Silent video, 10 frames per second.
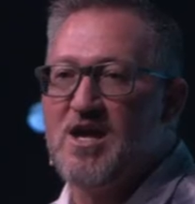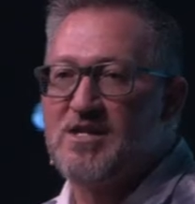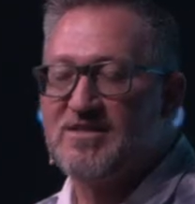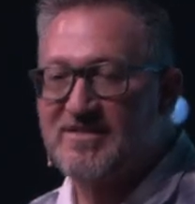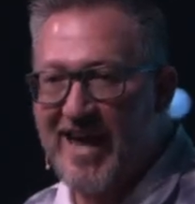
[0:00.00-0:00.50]

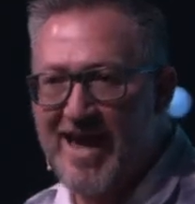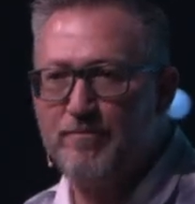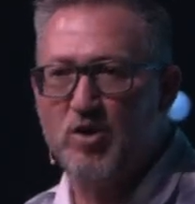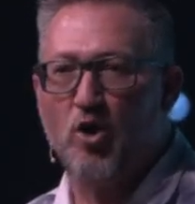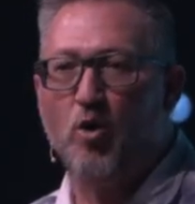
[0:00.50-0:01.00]

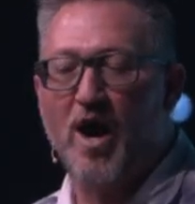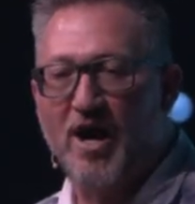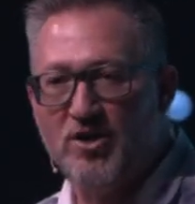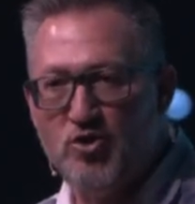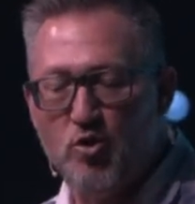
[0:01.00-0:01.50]
Samuel
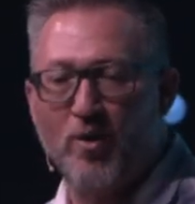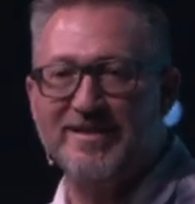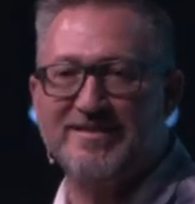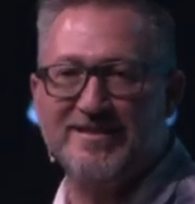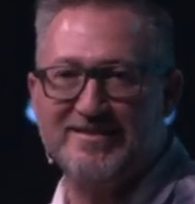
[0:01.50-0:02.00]

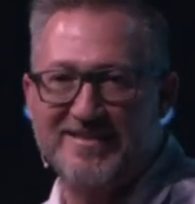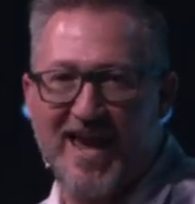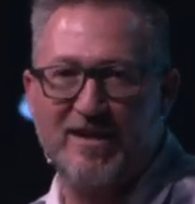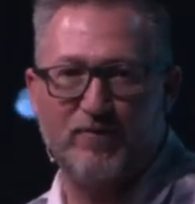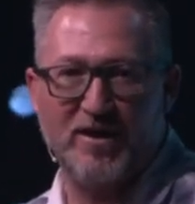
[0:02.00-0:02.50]
anointed
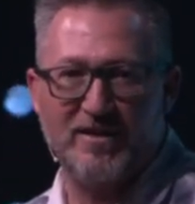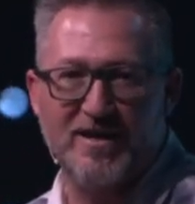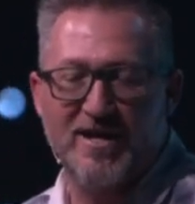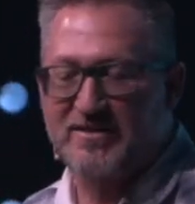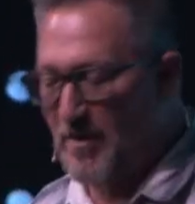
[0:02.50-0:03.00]
David
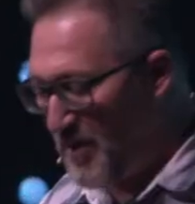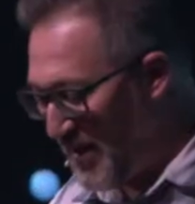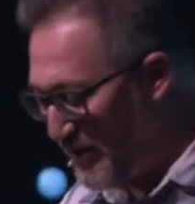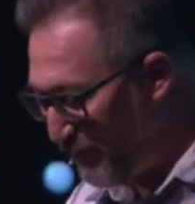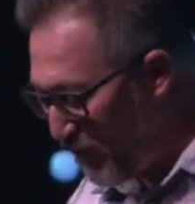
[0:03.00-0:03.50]
to be
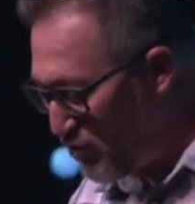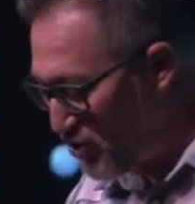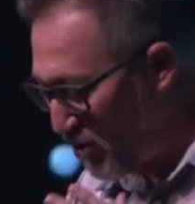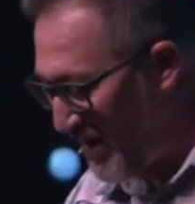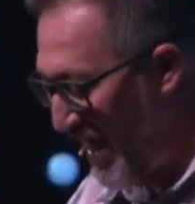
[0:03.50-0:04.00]
the
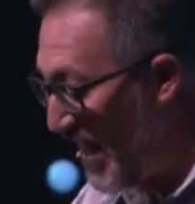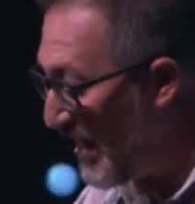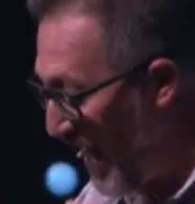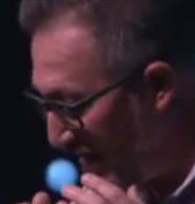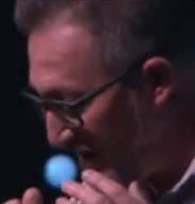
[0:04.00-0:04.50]
future king
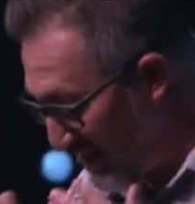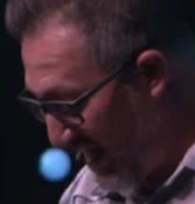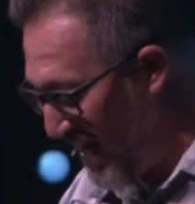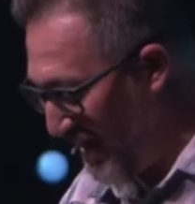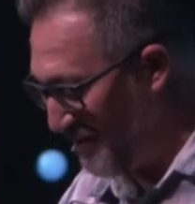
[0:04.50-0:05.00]
and the
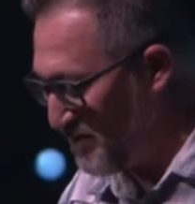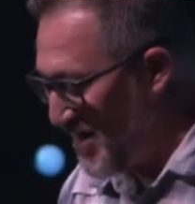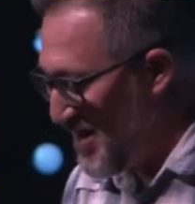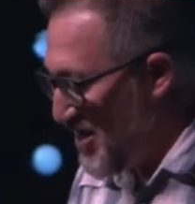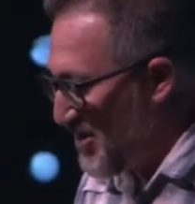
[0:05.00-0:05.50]
king.
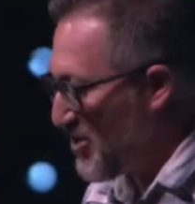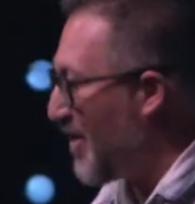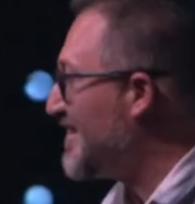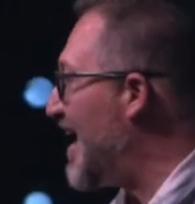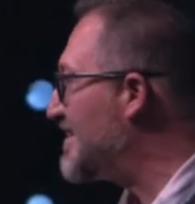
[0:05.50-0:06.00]
So,
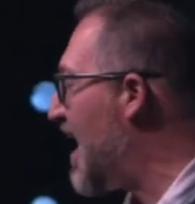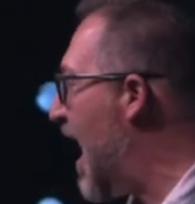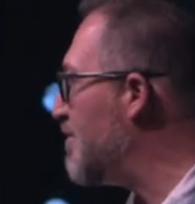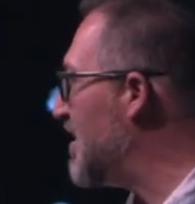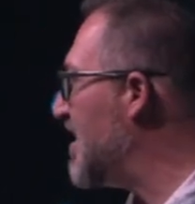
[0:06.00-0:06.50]
at that
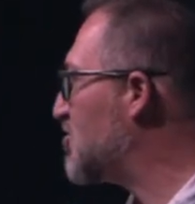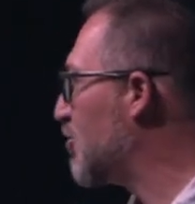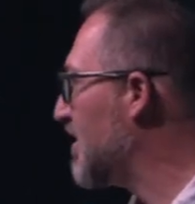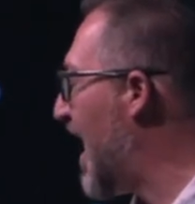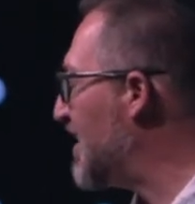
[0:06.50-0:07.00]
time, the
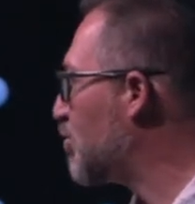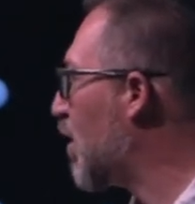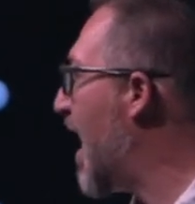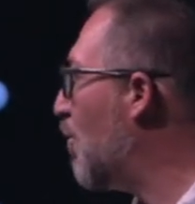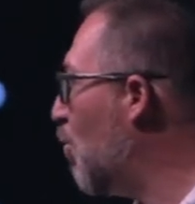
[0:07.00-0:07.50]
Israelites were
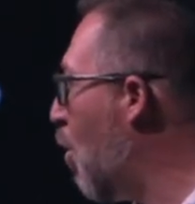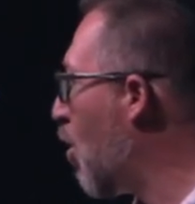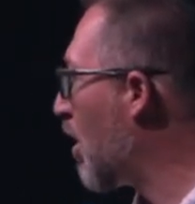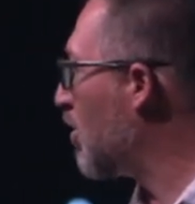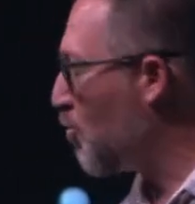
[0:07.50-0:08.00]
at
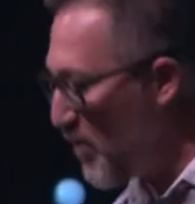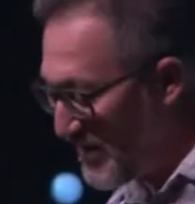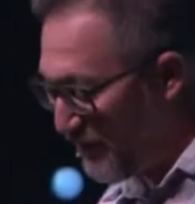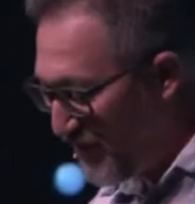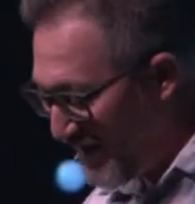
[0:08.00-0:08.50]
war with
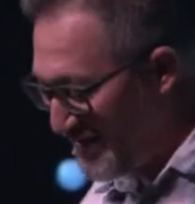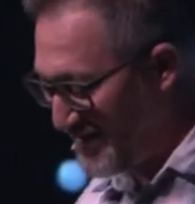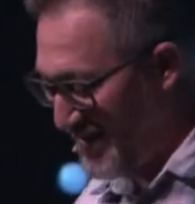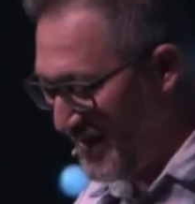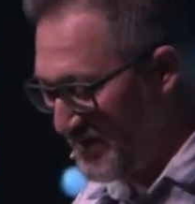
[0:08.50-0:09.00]
the
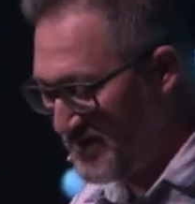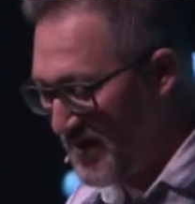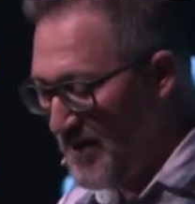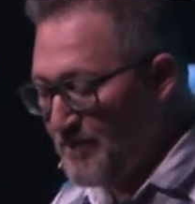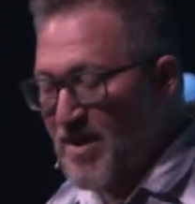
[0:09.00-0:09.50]
Philistines,
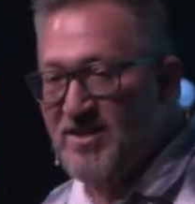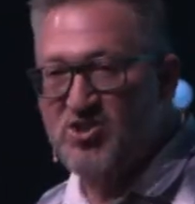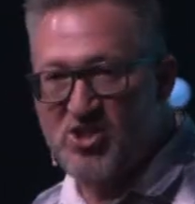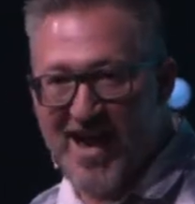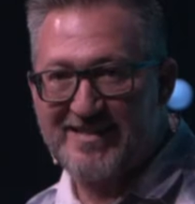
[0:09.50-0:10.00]

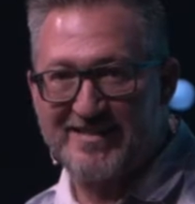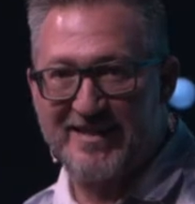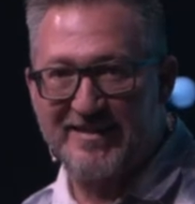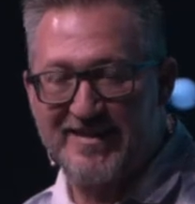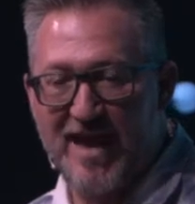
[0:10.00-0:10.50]

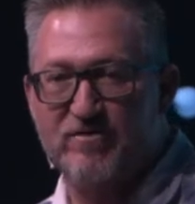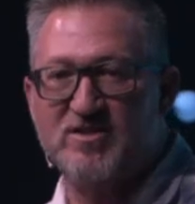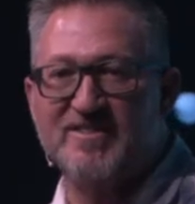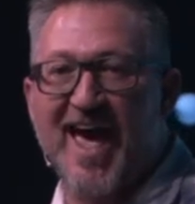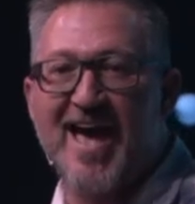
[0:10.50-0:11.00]
Jesse, David's
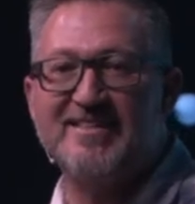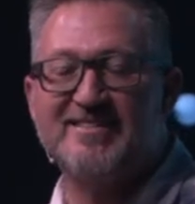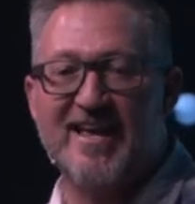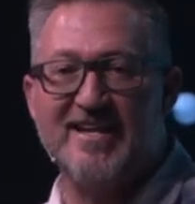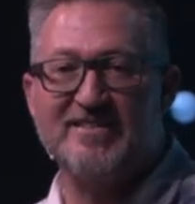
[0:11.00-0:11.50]
dad,
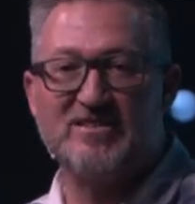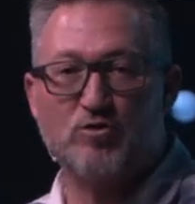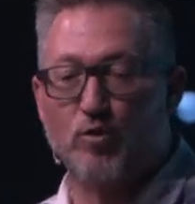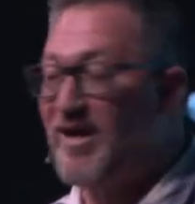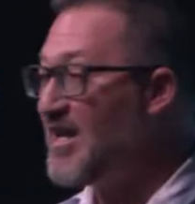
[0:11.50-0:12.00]
sent his three